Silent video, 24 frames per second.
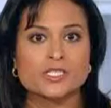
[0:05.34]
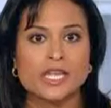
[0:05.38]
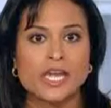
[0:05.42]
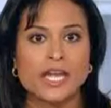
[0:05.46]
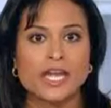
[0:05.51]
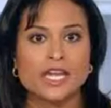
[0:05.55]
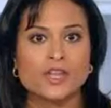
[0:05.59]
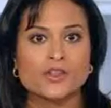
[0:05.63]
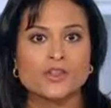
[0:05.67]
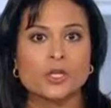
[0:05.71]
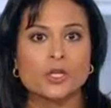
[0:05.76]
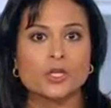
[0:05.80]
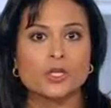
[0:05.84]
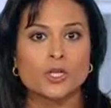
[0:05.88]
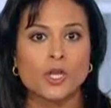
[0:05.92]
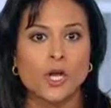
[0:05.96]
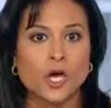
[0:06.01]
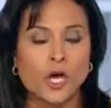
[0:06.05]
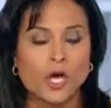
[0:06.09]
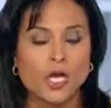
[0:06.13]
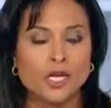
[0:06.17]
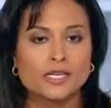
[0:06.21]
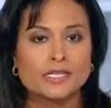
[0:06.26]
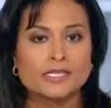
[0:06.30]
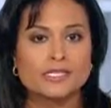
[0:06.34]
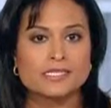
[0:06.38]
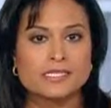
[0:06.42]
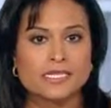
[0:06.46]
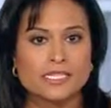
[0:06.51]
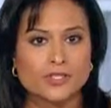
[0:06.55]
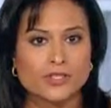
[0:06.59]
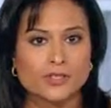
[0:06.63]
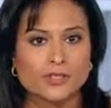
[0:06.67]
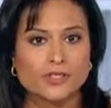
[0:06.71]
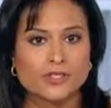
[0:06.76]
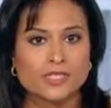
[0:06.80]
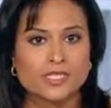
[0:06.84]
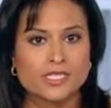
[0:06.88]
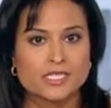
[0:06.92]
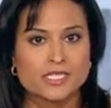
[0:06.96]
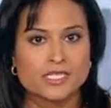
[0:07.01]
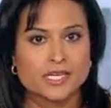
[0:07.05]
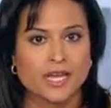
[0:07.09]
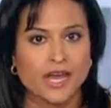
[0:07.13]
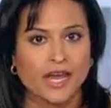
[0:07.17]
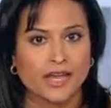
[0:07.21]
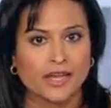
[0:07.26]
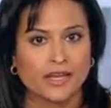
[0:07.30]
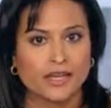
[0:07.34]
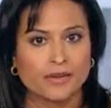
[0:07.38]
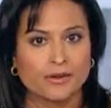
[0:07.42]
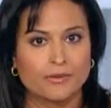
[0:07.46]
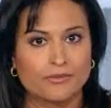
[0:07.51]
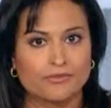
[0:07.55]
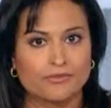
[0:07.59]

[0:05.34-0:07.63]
say the law is here to stay.